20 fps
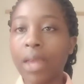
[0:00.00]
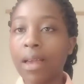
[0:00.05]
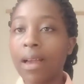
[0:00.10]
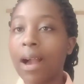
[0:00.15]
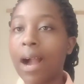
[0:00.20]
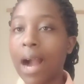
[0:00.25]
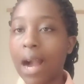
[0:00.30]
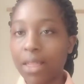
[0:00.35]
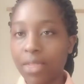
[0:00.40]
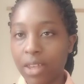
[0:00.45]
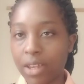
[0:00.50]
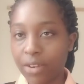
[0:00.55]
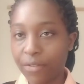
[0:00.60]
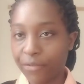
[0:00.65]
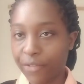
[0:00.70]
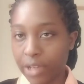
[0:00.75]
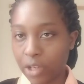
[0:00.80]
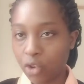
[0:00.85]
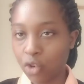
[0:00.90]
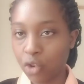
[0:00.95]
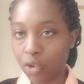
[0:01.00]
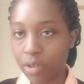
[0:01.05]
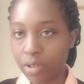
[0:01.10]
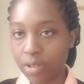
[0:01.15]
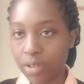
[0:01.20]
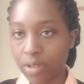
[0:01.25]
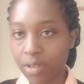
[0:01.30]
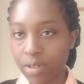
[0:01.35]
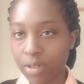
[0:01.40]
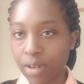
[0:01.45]
other
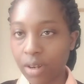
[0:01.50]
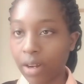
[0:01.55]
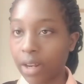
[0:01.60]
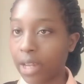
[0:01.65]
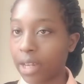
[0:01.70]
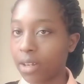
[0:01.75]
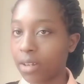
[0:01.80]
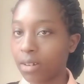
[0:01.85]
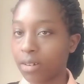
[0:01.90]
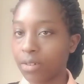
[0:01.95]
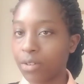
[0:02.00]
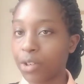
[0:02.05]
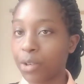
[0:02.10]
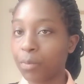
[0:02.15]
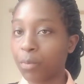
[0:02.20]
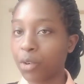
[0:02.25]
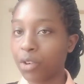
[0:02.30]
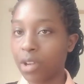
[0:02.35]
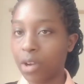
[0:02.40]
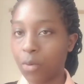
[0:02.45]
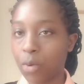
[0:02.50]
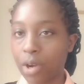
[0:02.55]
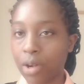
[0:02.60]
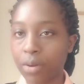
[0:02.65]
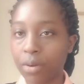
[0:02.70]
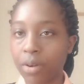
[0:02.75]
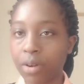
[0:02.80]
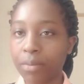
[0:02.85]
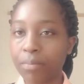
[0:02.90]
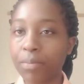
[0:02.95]
infections, like
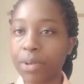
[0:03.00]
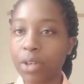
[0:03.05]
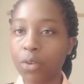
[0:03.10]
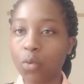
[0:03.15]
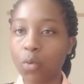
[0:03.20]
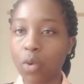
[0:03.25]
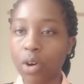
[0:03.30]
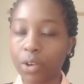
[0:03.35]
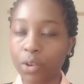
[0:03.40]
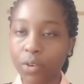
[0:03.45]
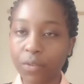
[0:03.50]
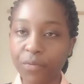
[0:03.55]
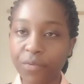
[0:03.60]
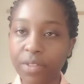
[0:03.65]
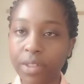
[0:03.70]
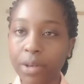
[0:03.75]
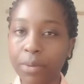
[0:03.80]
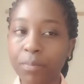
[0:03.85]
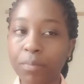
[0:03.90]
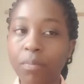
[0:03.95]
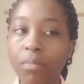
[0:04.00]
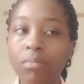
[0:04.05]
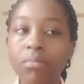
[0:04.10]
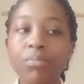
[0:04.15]
pneumonia being one of them.